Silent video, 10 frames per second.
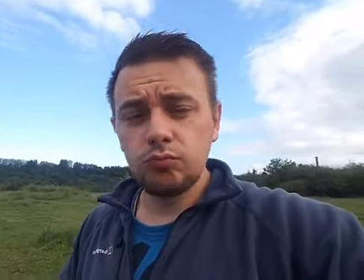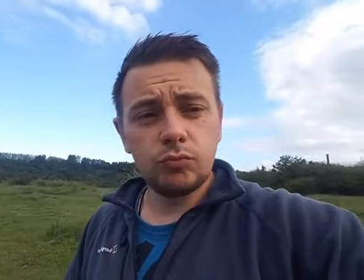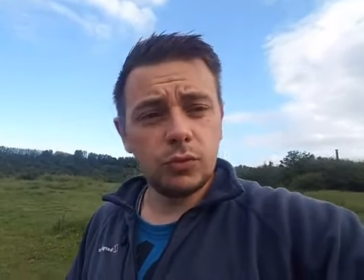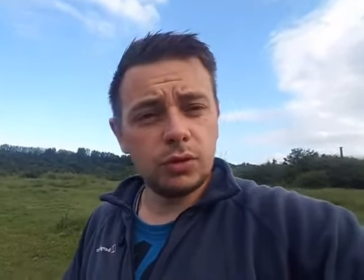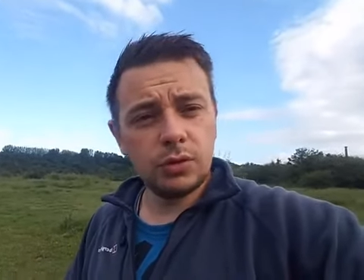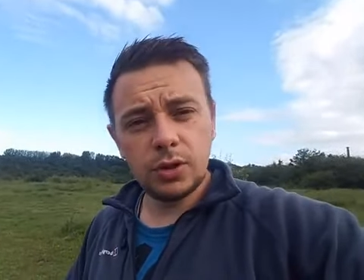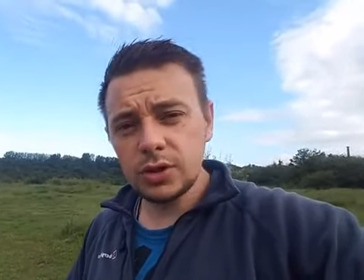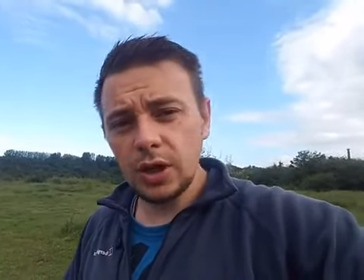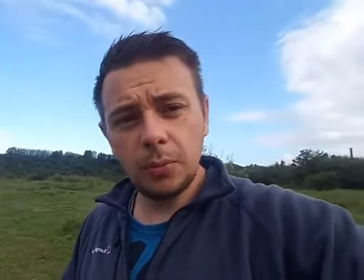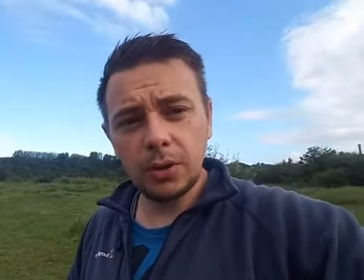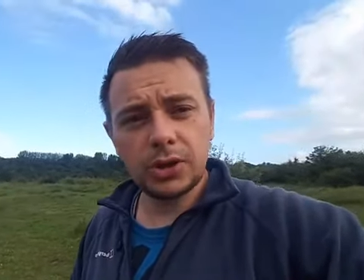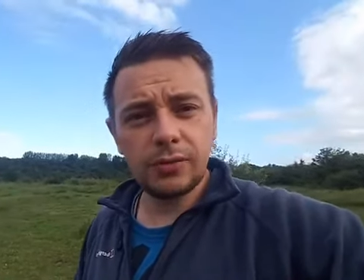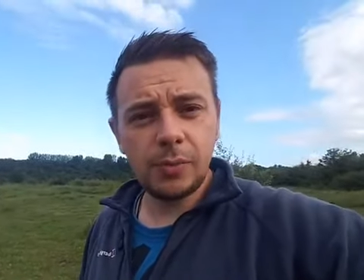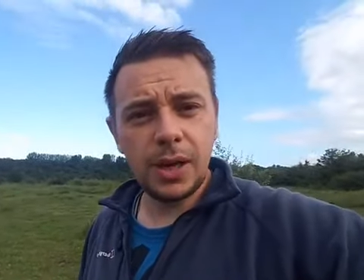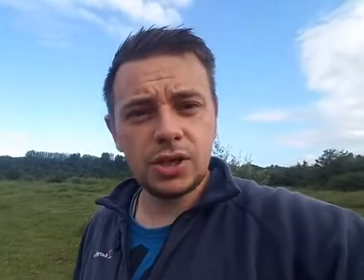there's not much
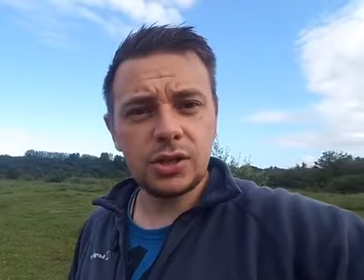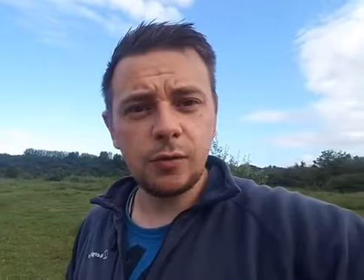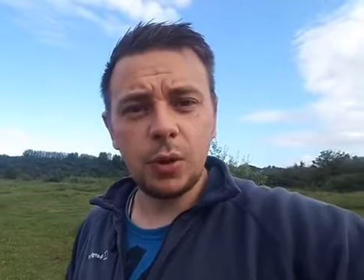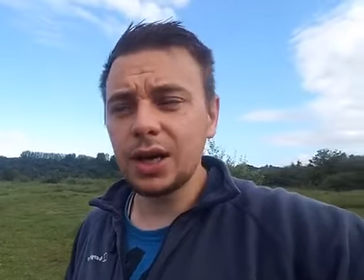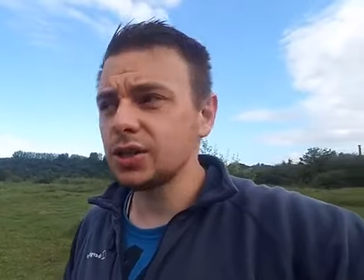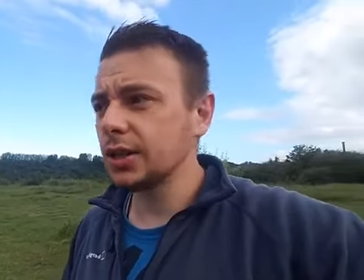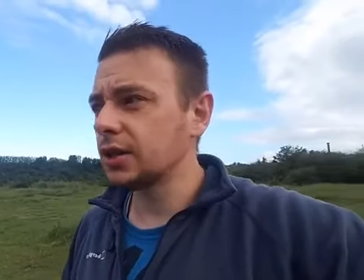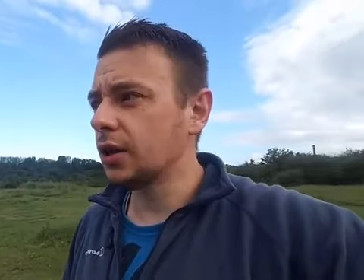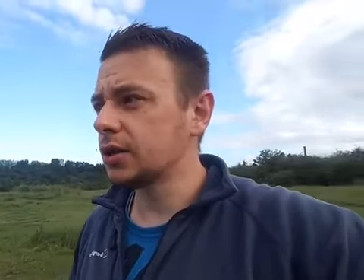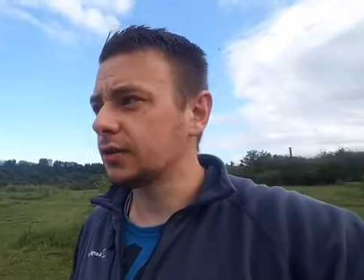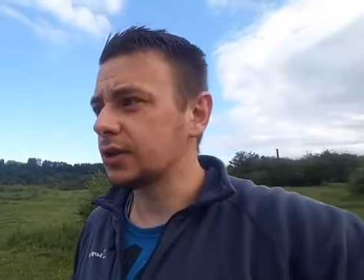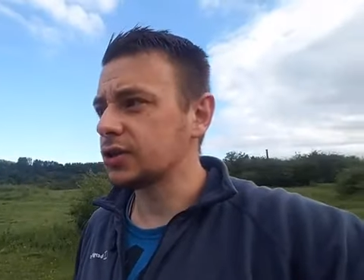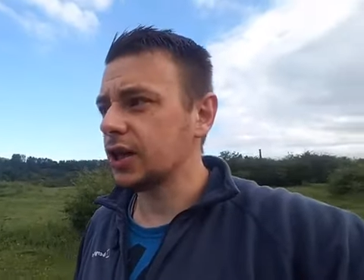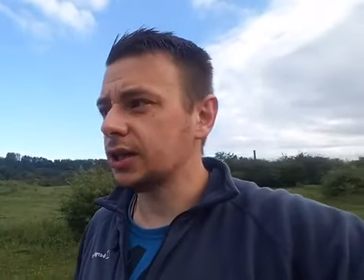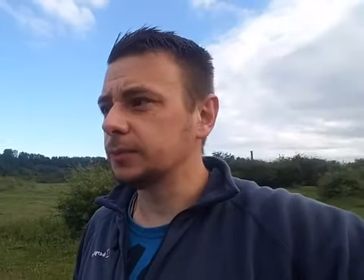information of what actually occurred on this
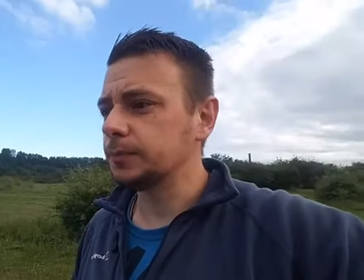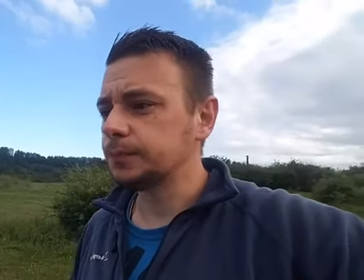site.